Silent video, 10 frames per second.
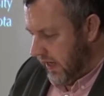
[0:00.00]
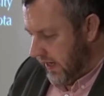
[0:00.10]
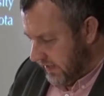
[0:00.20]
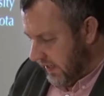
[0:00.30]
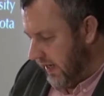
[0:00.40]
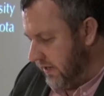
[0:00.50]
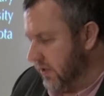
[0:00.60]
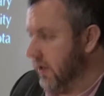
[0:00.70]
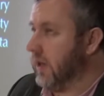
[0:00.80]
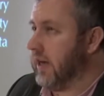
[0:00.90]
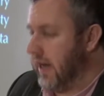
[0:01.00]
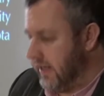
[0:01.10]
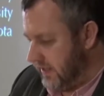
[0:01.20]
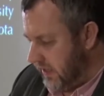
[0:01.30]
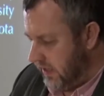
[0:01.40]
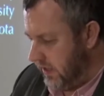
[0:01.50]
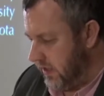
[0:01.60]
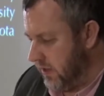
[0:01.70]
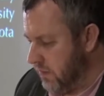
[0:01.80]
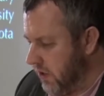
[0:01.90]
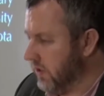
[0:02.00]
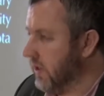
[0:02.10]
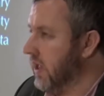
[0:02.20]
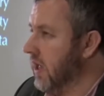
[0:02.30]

and later Cassian the Monk,